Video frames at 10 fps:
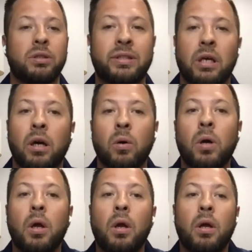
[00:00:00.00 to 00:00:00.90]

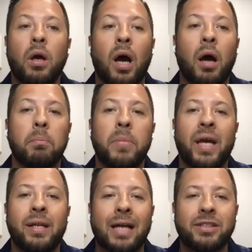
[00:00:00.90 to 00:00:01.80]
So, um,
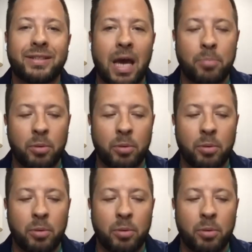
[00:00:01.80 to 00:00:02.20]
and not just that,